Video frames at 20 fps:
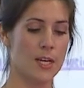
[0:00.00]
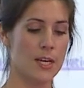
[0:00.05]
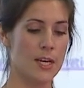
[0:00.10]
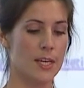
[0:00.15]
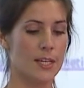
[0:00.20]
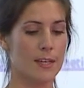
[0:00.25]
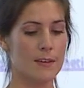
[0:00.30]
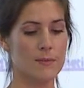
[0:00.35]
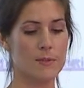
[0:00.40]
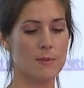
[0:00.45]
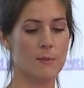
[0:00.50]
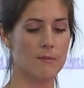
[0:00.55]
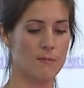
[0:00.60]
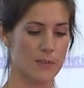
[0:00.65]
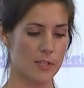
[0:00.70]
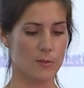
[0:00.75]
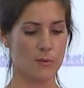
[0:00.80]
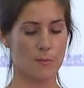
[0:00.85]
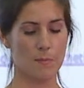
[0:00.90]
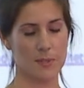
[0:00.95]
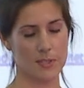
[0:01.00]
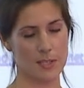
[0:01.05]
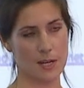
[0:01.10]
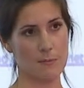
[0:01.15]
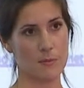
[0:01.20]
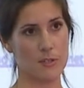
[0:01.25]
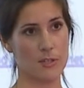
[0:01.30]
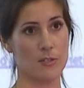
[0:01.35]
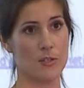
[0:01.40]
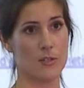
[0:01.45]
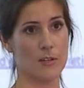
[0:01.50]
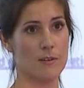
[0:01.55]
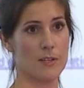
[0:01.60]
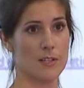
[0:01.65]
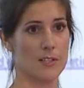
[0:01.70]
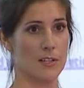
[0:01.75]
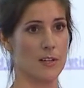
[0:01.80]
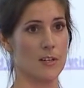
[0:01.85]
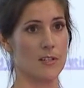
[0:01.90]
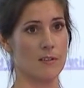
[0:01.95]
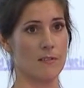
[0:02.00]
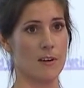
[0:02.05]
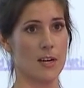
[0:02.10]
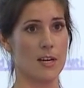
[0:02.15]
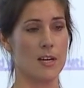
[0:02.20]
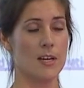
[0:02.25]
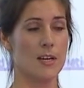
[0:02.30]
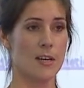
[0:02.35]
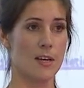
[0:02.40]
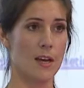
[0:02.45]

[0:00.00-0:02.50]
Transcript: It gives them visual perception during surgery,